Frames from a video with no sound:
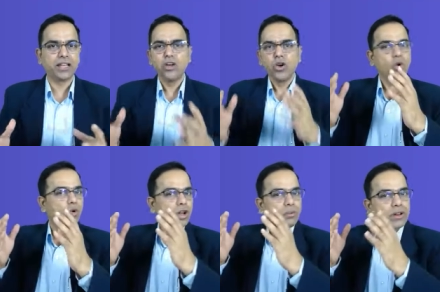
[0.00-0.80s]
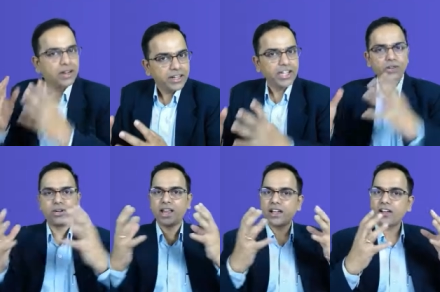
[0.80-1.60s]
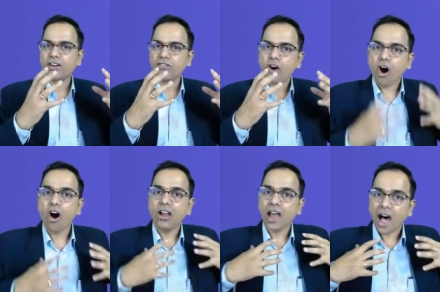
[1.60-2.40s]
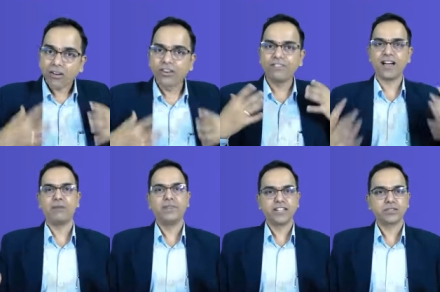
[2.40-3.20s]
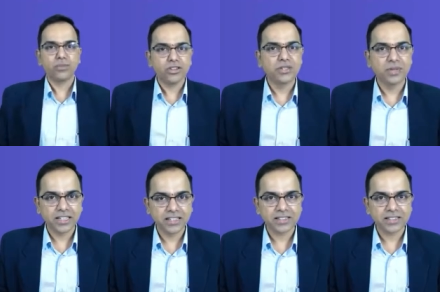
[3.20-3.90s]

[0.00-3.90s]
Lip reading: who will be ready to take care of all our family responsibilities,